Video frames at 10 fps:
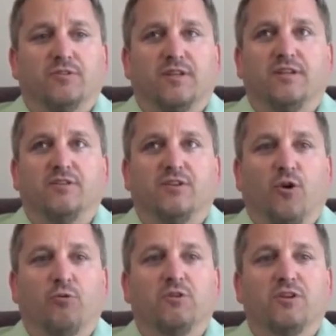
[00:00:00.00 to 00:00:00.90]
is that you
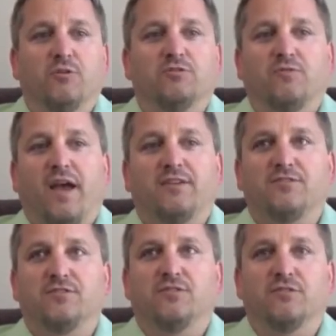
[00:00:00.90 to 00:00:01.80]
can only go as
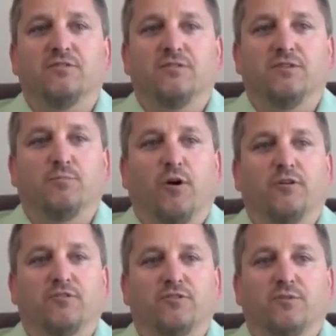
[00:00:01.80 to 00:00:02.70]
fast as your
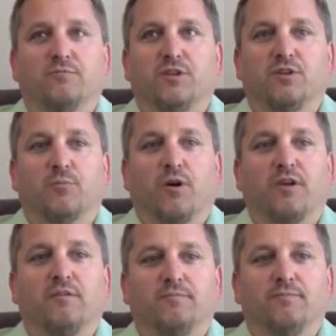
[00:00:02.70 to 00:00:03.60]
partners in your market.